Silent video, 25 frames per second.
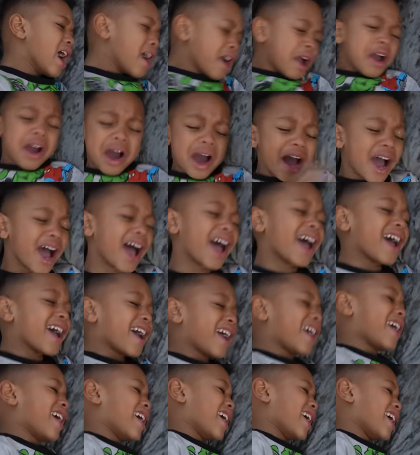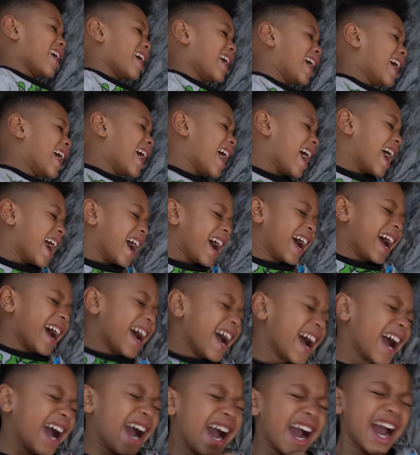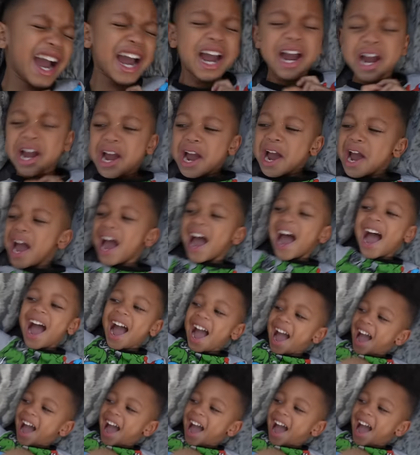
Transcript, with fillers: Hey, hey, you're laughing. You're